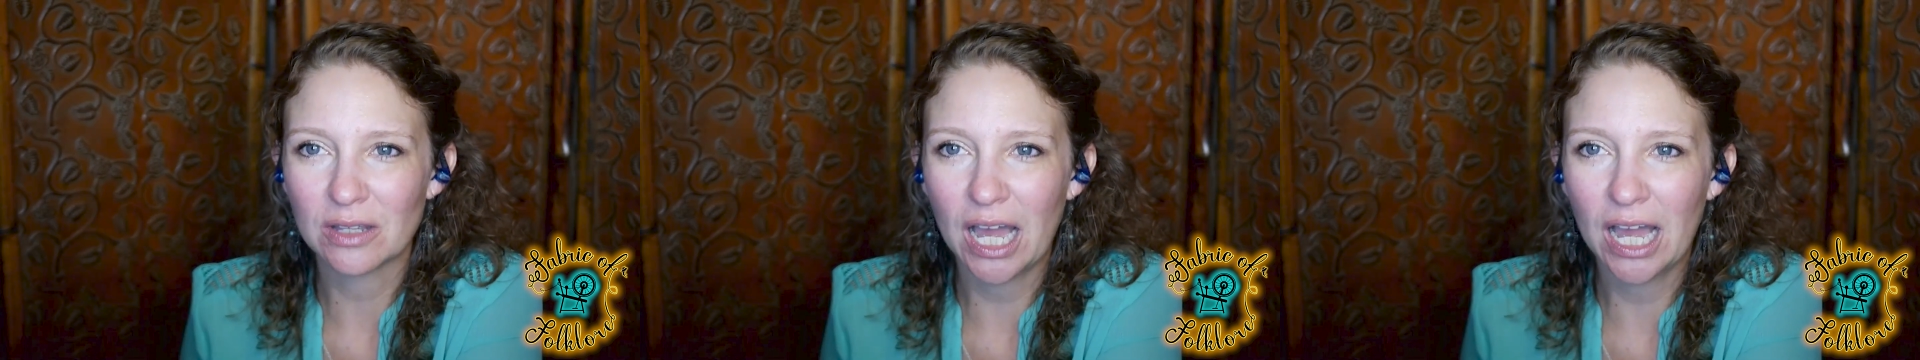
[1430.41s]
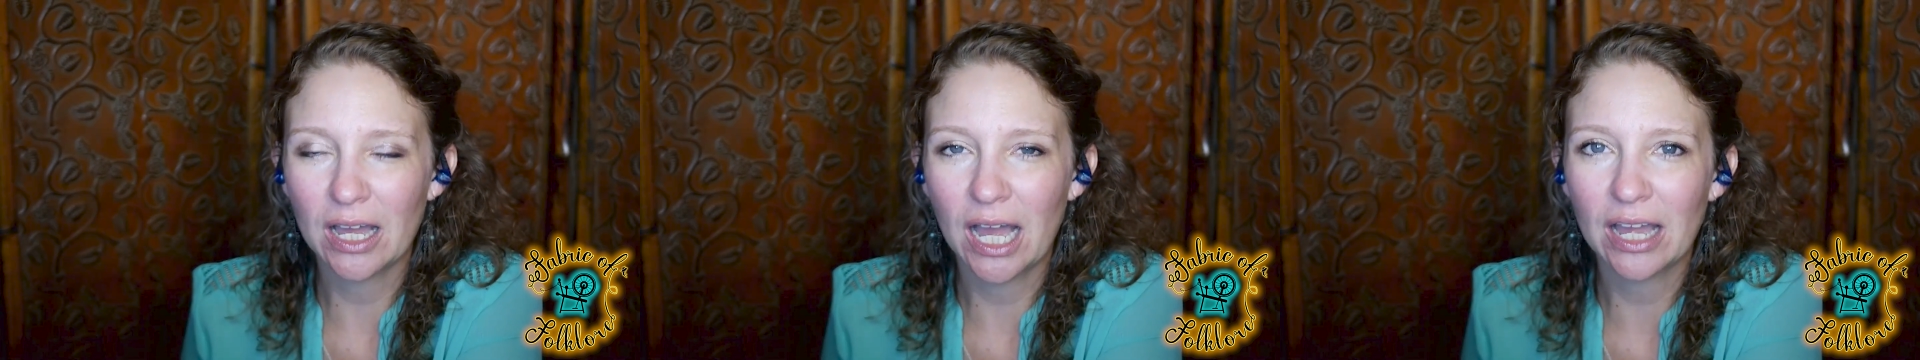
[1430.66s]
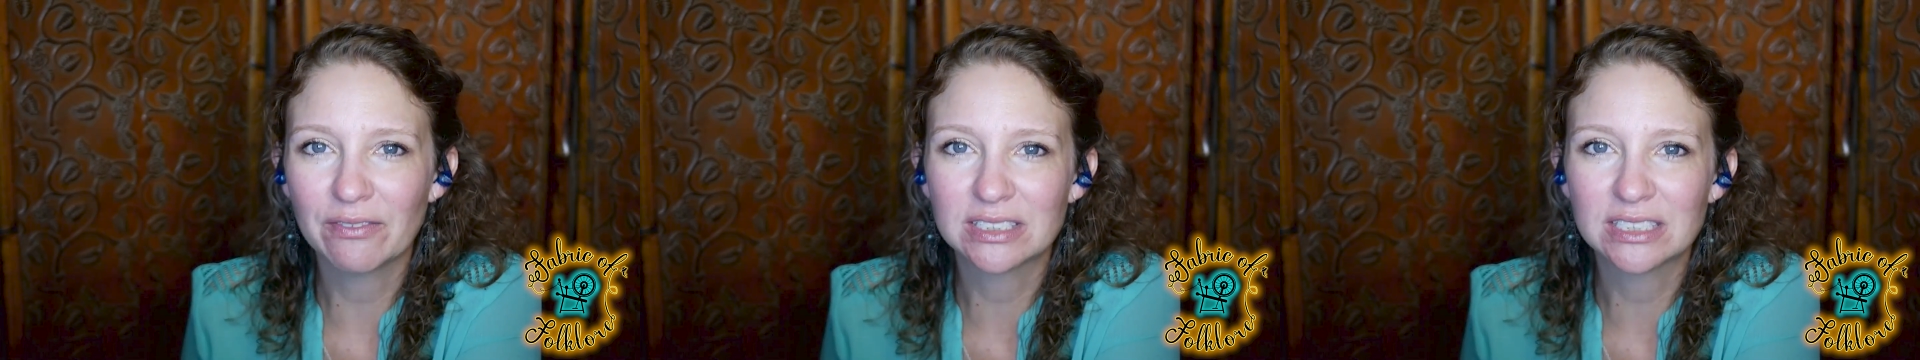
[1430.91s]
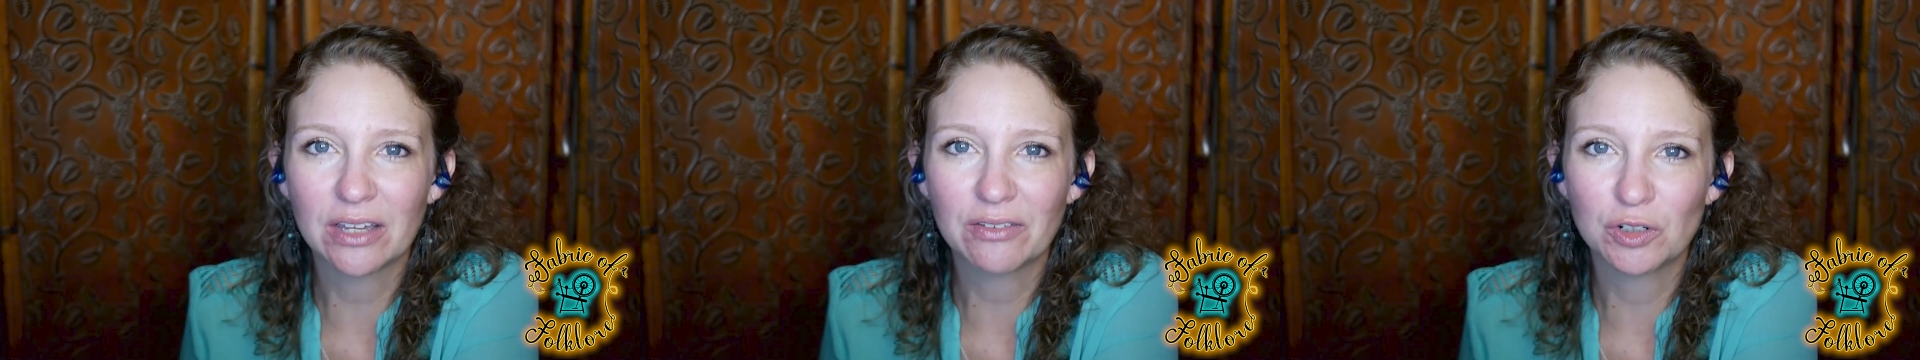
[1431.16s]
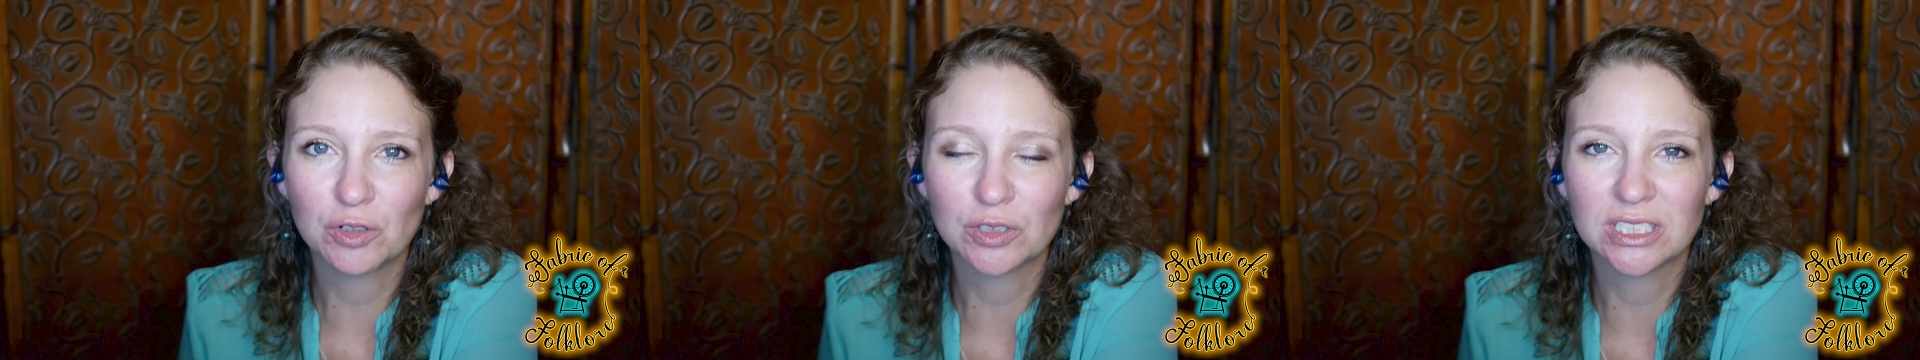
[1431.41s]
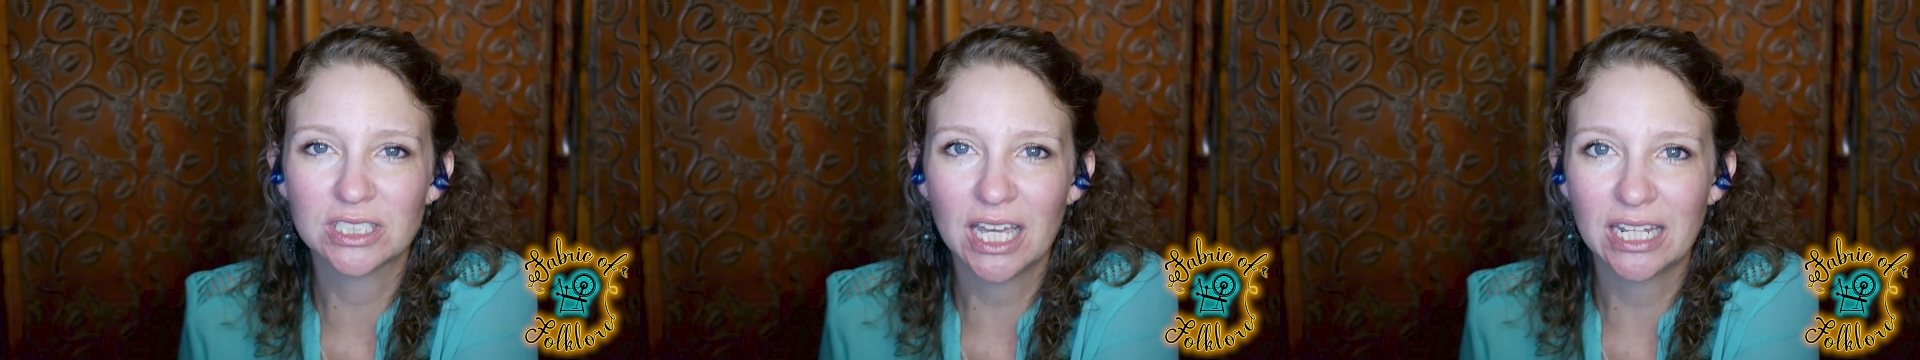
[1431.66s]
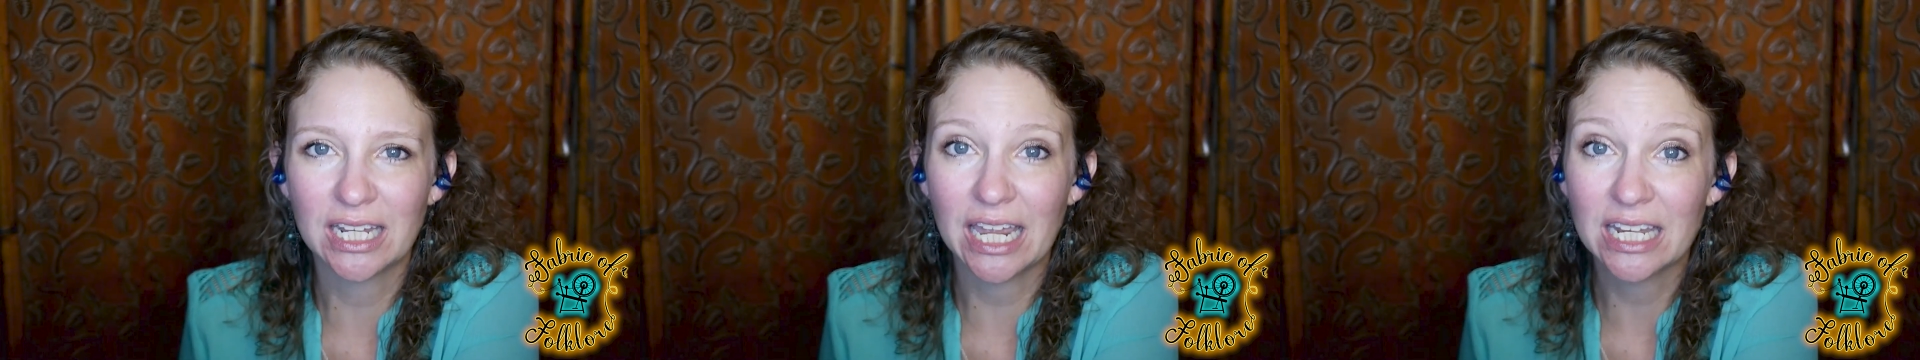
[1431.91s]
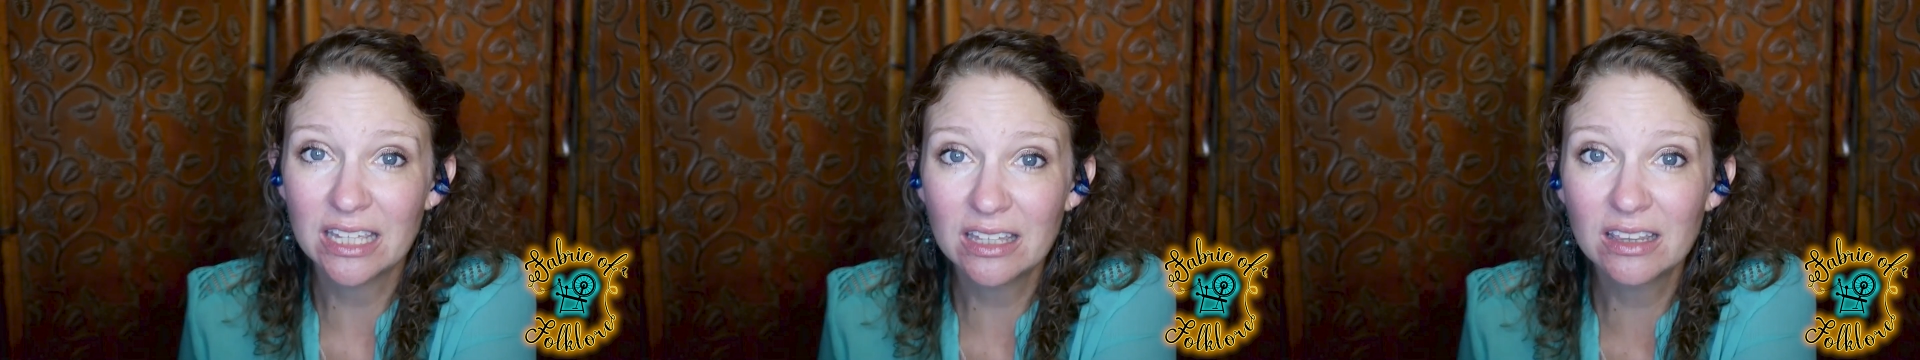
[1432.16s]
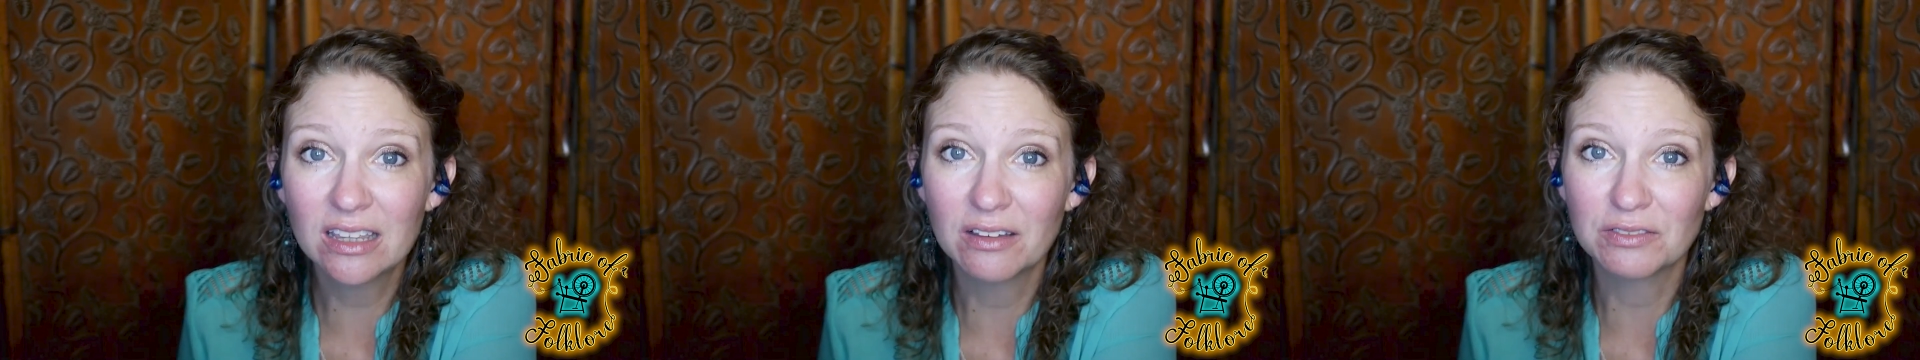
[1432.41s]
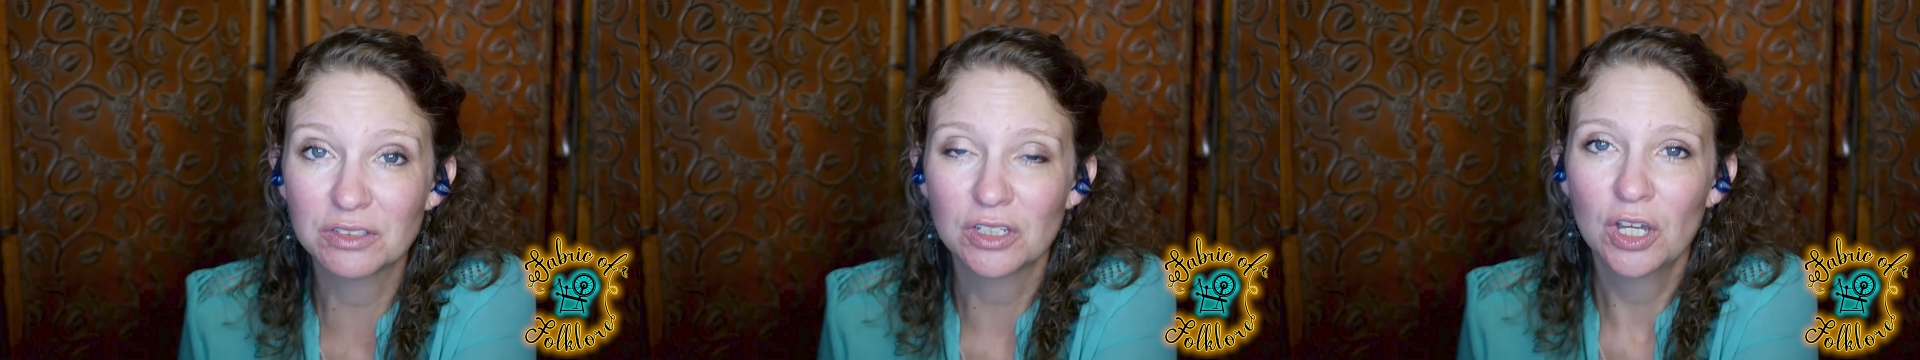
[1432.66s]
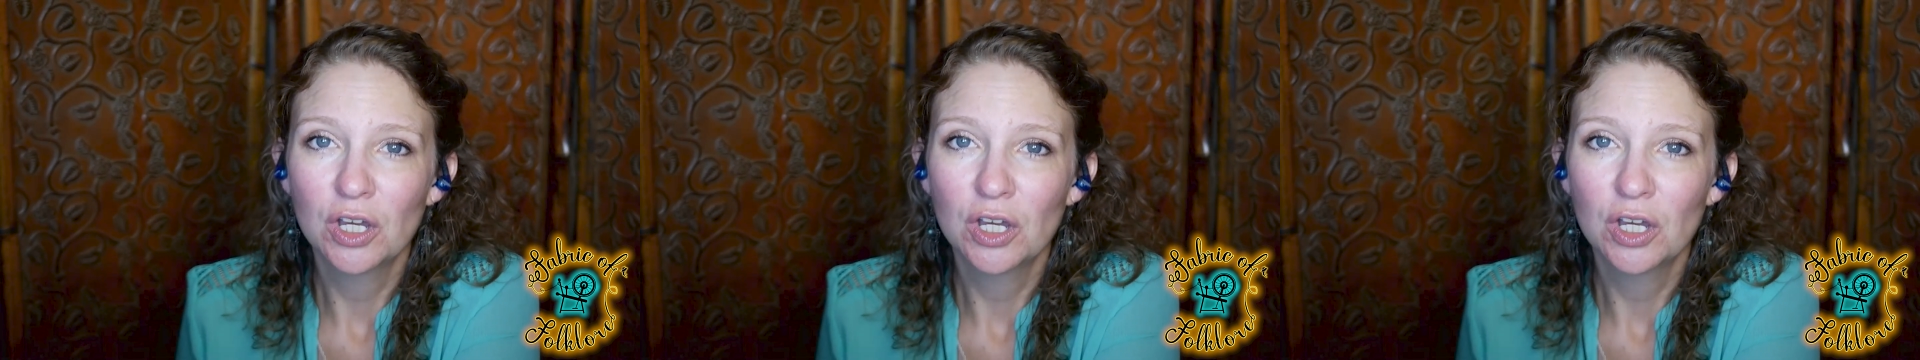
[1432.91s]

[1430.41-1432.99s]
I have a 7-year-old son and he loves